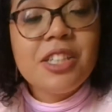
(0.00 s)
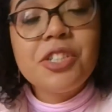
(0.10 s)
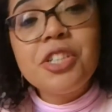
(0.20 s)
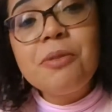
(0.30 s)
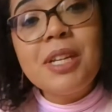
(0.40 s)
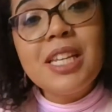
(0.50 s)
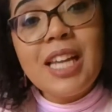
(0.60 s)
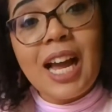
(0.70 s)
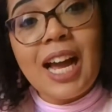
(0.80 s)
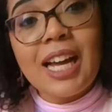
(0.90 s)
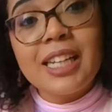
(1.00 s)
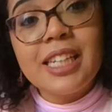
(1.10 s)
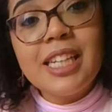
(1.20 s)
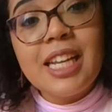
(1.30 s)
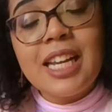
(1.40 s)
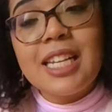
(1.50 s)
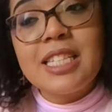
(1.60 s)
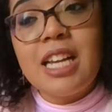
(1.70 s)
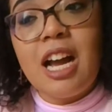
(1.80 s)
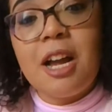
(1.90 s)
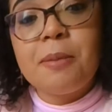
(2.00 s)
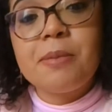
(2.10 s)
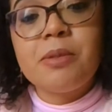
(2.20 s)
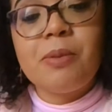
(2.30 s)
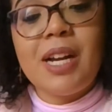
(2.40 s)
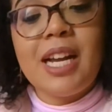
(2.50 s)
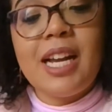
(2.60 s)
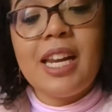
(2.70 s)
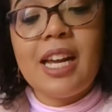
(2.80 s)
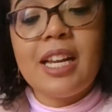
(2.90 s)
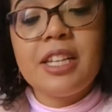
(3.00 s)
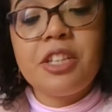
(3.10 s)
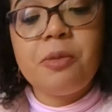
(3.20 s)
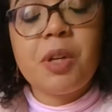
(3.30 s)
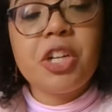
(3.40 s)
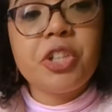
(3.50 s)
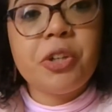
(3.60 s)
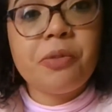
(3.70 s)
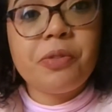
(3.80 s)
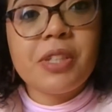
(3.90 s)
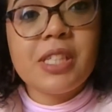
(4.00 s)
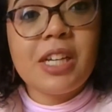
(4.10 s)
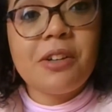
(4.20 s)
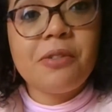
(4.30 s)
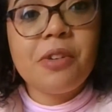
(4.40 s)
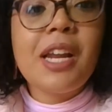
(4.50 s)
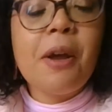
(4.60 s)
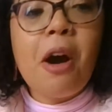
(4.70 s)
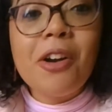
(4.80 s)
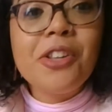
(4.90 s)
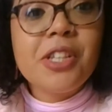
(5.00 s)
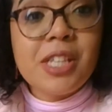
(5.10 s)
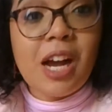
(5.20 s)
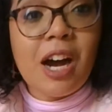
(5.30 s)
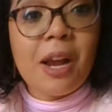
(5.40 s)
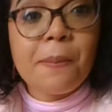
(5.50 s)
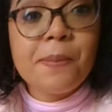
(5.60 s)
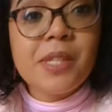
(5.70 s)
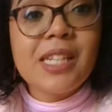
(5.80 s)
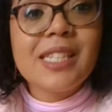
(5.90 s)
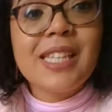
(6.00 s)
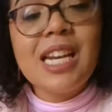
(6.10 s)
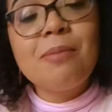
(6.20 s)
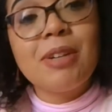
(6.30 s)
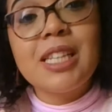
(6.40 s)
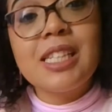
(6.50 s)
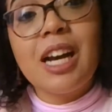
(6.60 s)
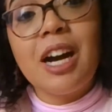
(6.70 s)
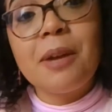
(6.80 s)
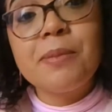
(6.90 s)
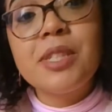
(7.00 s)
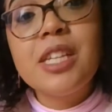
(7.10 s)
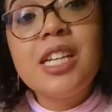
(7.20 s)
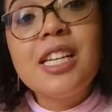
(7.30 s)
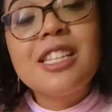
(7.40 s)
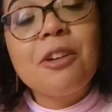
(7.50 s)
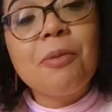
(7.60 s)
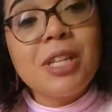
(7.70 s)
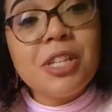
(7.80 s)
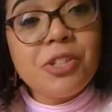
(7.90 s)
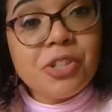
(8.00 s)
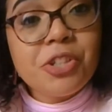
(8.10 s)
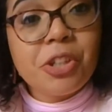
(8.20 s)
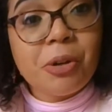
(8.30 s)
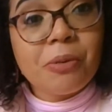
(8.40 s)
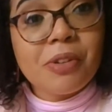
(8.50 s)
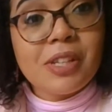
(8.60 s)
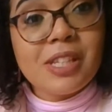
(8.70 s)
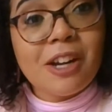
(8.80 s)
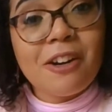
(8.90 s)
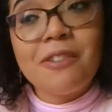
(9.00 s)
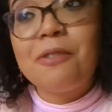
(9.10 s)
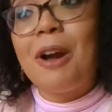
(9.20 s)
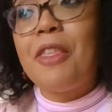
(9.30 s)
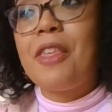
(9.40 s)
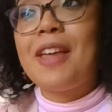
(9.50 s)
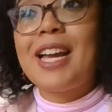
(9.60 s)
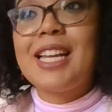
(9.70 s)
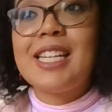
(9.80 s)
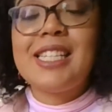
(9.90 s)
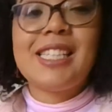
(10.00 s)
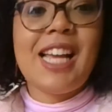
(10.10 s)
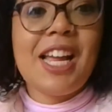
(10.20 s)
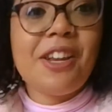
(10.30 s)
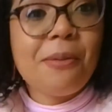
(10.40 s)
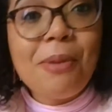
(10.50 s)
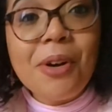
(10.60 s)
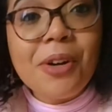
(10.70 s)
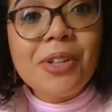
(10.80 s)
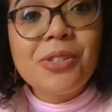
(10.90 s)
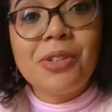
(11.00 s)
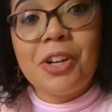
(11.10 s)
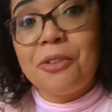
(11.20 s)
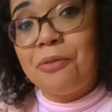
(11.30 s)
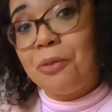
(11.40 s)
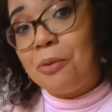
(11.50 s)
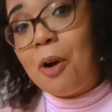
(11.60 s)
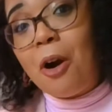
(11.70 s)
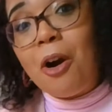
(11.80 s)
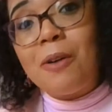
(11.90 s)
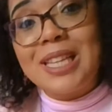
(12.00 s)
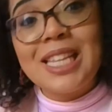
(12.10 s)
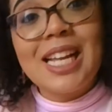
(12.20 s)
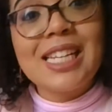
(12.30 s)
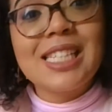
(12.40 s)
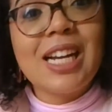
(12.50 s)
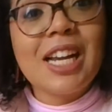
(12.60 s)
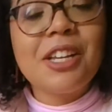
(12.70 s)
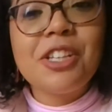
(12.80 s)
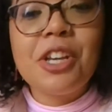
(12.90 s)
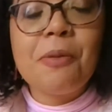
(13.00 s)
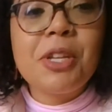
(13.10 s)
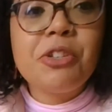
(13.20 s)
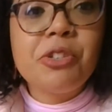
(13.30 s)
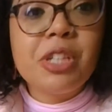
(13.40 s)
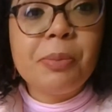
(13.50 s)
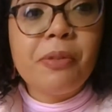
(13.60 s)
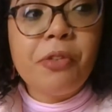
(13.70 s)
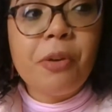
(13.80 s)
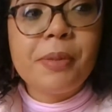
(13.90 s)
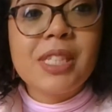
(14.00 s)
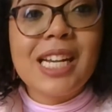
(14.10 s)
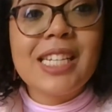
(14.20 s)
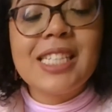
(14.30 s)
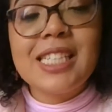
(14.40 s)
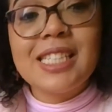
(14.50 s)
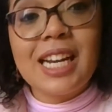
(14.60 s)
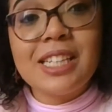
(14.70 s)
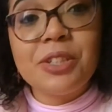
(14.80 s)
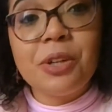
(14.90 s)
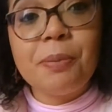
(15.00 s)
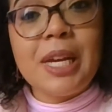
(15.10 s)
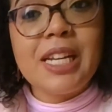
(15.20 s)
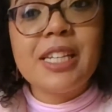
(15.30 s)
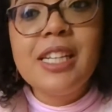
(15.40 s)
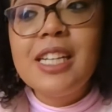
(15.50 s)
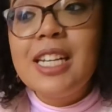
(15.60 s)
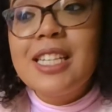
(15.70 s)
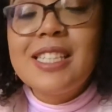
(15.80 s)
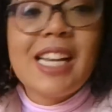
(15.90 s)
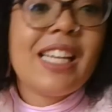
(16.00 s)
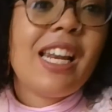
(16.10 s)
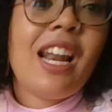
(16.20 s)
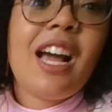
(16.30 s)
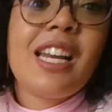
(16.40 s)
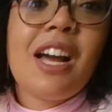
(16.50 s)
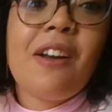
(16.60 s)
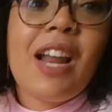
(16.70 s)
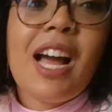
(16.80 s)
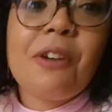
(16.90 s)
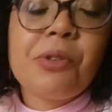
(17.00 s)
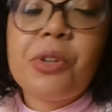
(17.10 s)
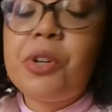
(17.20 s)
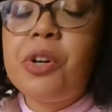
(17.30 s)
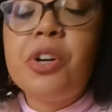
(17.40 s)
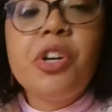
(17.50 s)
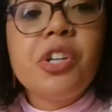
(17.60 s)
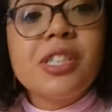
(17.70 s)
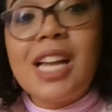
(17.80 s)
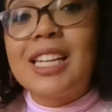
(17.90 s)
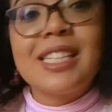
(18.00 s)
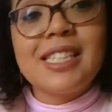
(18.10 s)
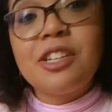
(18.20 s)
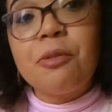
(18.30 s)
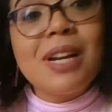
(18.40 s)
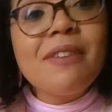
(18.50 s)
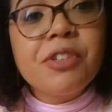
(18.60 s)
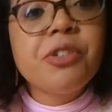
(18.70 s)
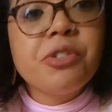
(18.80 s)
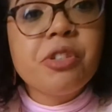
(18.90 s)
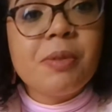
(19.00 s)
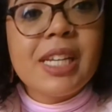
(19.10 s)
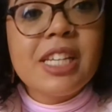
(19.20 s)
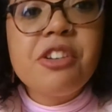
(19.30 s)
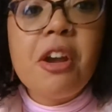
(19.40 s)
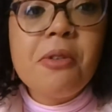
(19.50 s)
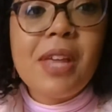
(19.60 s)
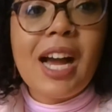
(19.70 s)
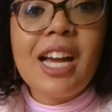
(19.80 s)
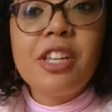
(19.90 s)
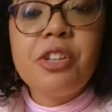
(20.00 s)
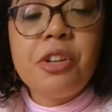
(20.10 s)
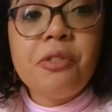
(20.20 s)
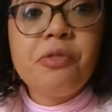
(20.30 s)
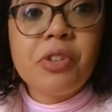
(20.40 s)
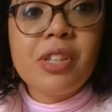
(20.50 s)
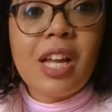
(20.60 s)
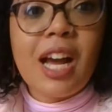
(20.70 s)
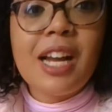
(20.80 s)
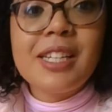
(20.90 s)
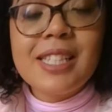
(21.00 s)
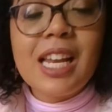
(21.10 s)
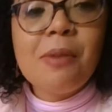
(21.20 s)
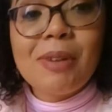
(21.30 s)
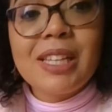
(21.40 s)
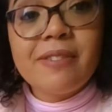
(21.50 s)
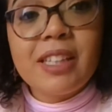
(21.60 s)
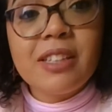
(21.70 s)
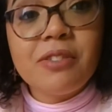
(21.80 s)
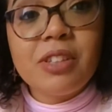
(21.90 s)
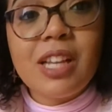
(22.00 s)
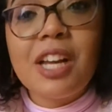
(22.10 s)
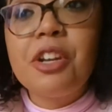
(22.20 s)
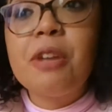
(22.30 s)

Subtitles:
Do what you can in times where like you want to show up for yourself, and honor the times and celebrate the times that when you do show up for yourself, whether that is getting the bus or going for a walk, whether that's like, when you're doing your performance, actually standing up and saying a line out loud or dancing or whatever you're doing. Know that you've done that and celebrate the fact that you've done that.